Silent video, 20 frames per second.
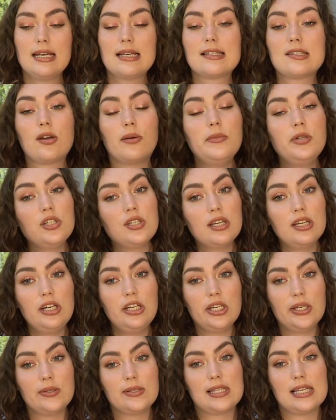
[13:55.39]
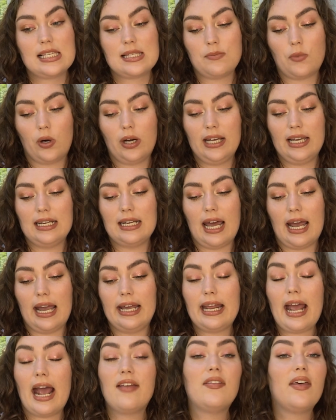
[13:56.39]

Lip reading: so I'm just gonna use this morning and night. And